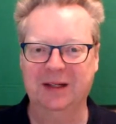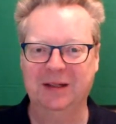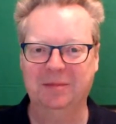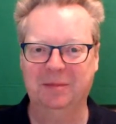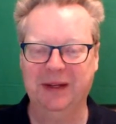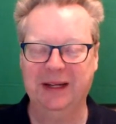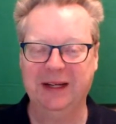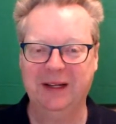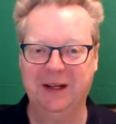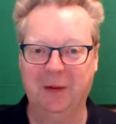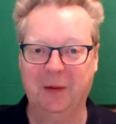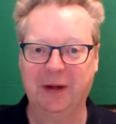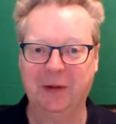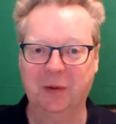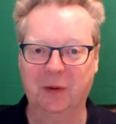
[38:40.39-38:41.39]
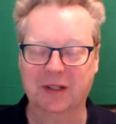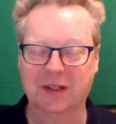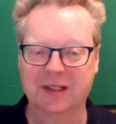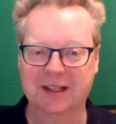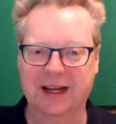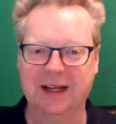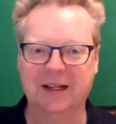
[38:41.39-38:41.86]
Um, be B, knowing
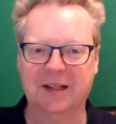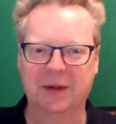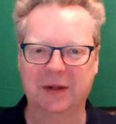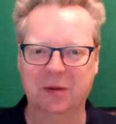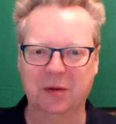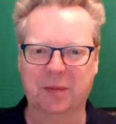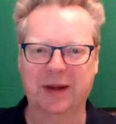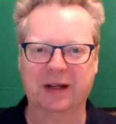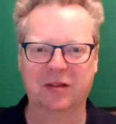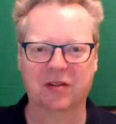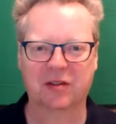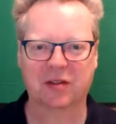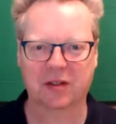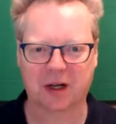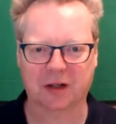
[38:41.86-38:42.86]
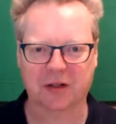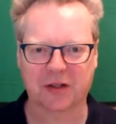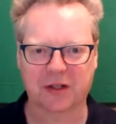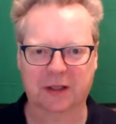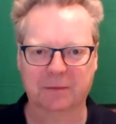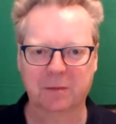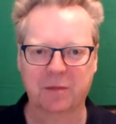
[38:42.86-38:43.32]
what to say. So we talk about
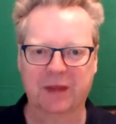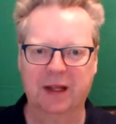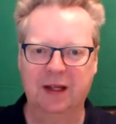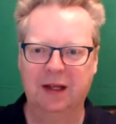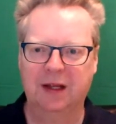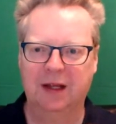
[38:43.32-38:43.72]
structure,